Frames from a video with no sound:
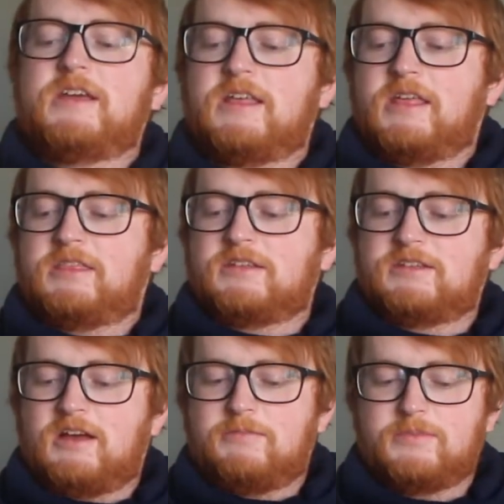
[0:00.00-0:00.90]
And at the
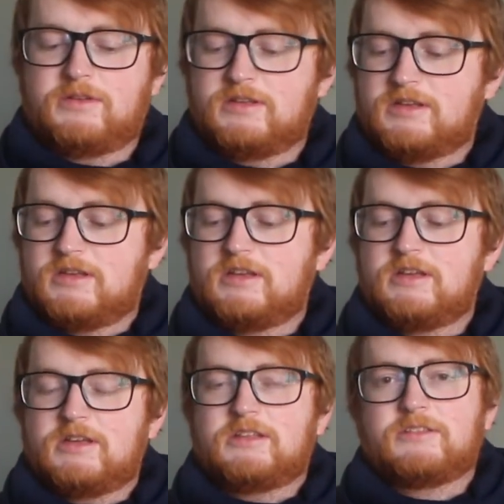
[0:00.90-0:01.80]
top,
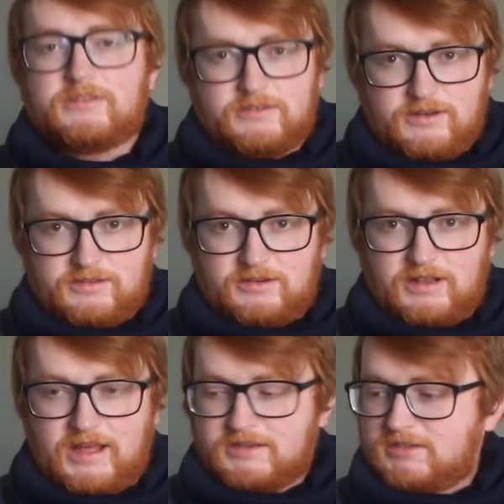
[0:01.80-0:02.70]
there's another
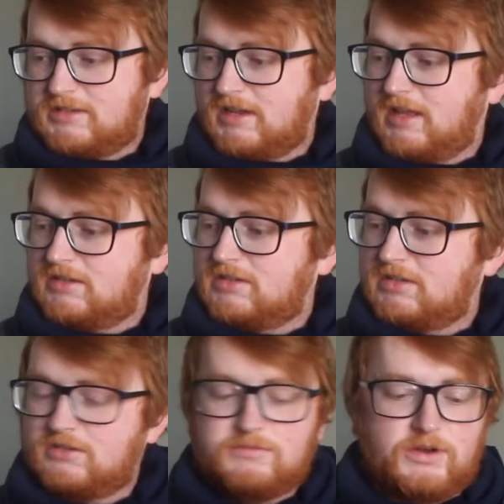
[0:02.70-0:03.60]
latch and
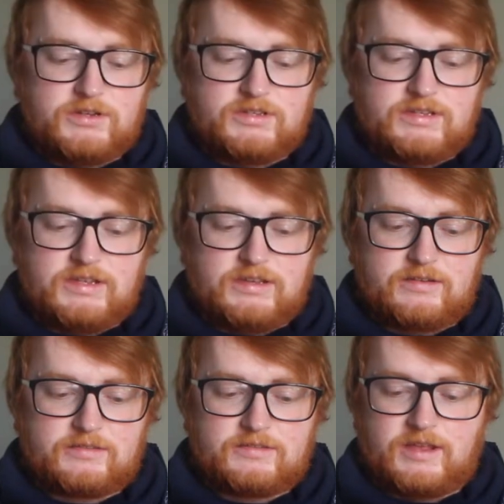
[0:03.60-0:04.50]
2 buttons
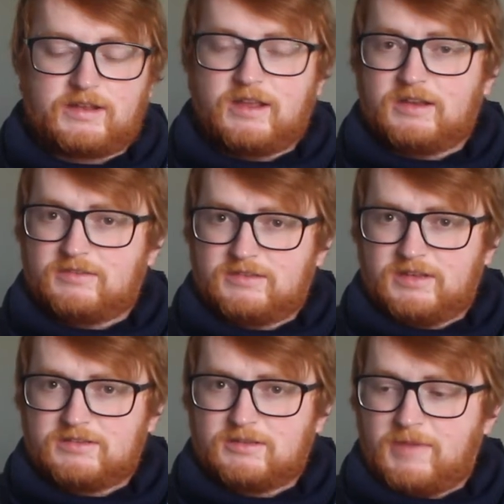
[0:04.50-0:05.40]
here that kind of
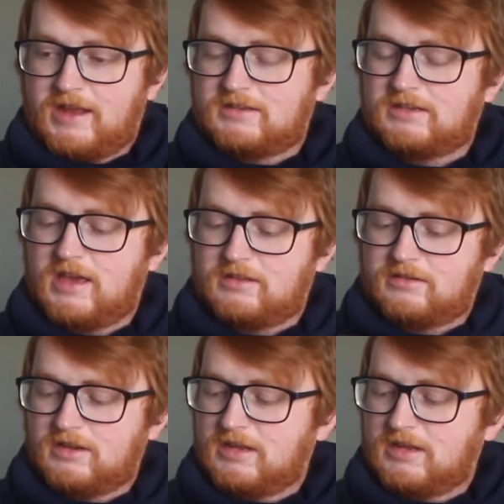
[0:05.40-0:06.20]
cinch the bag together,